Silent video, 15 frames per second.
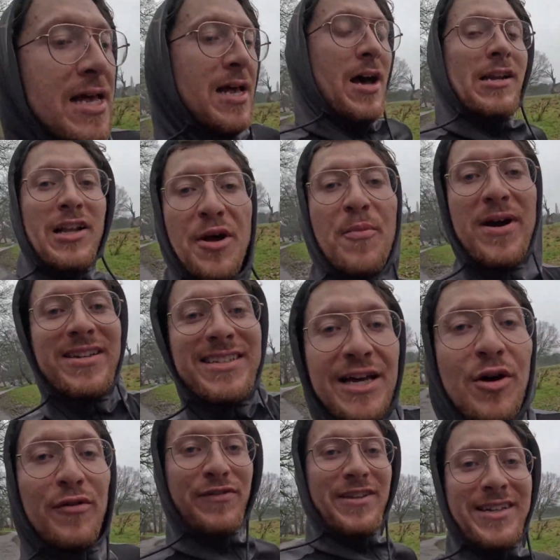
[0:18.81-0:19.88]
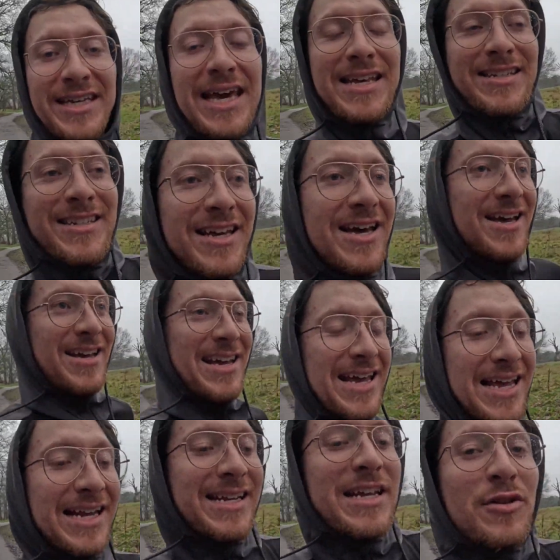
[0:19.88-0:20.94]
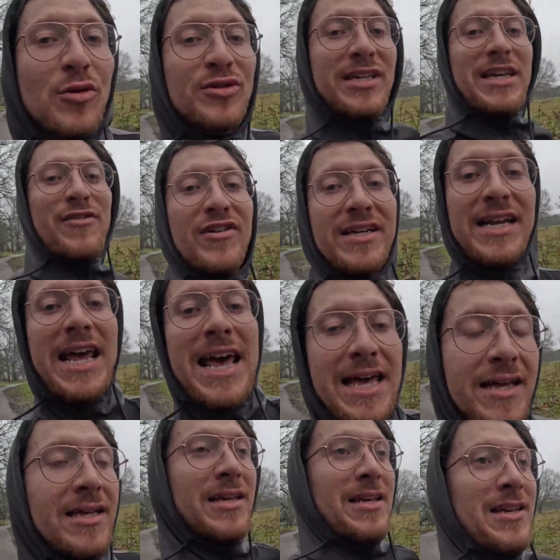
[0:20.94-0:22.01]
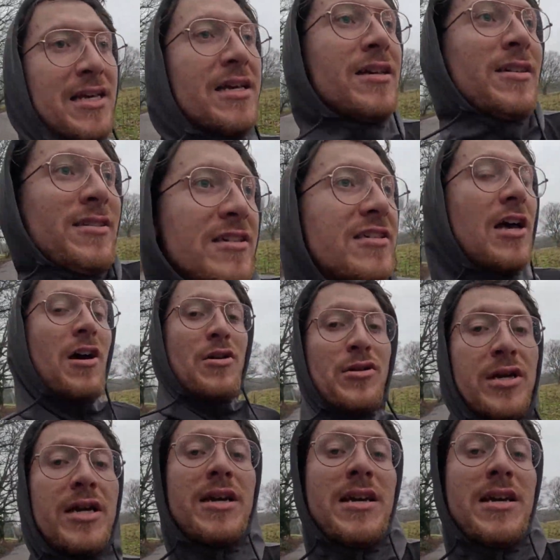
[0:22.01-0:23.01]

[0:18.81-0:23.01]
unlike myself that gets niggles here and there. So